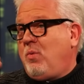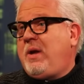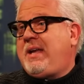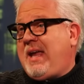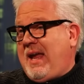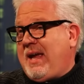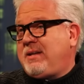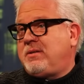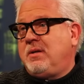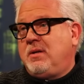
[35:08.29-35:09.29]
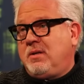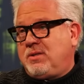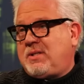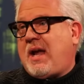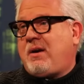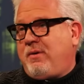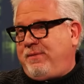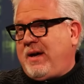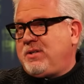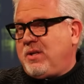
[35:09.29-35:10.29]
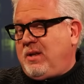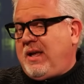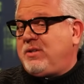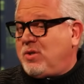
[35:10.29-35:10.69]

We can't sacrifice on the line.